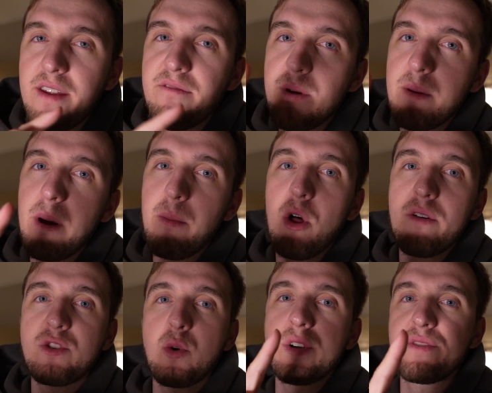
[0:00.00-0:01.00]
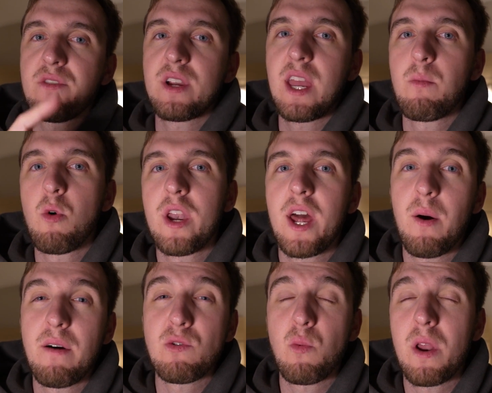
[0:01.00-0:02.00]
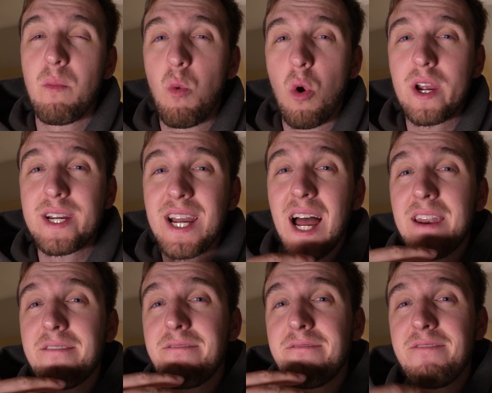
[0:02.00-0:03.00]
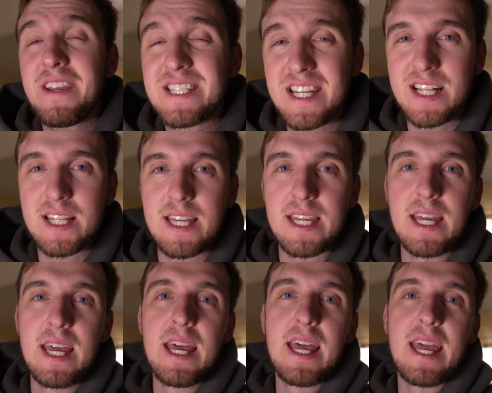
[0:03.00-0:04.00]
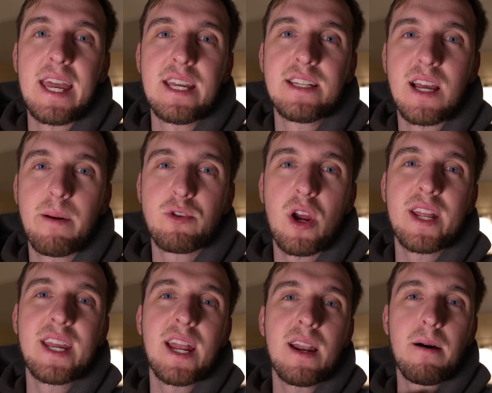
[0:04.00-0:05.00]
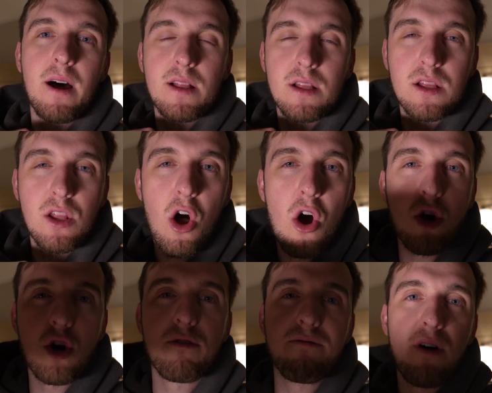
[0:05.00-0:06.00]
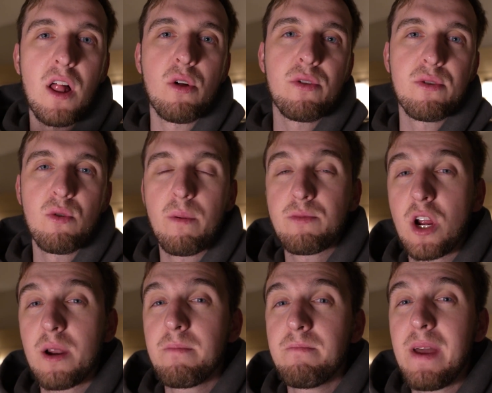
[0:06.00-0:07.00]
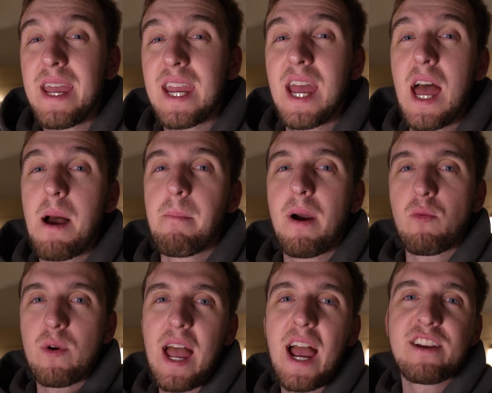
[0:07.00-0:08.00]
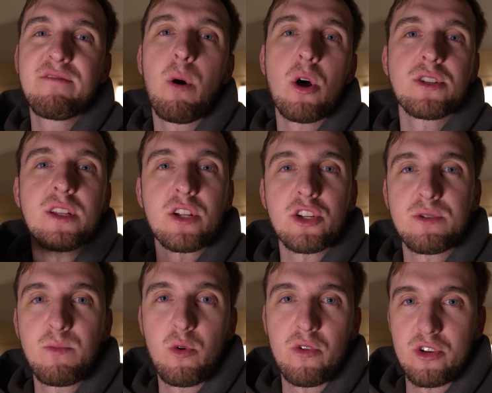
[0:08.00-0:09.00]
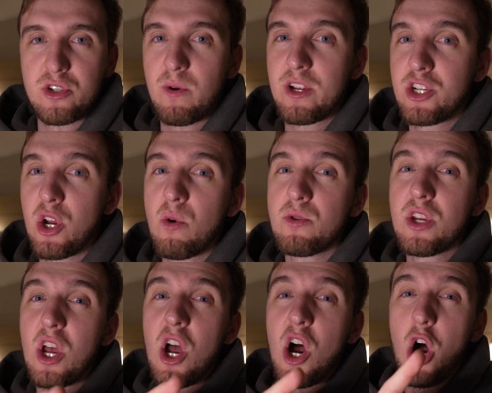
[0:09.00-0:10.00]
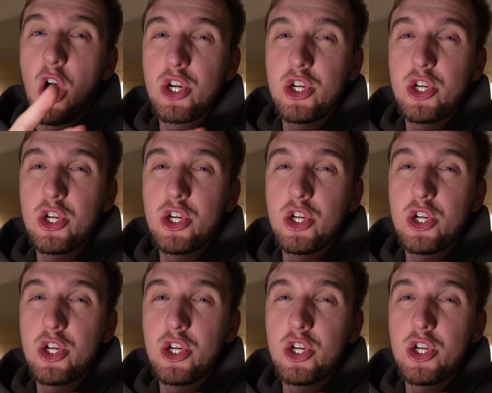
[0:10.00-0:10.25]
have been my ball of choice for game one. However, what I'm working on physically is I'm trying to get a longer follow through. I'm trying to make my reactive balls a little smoother. So I chose a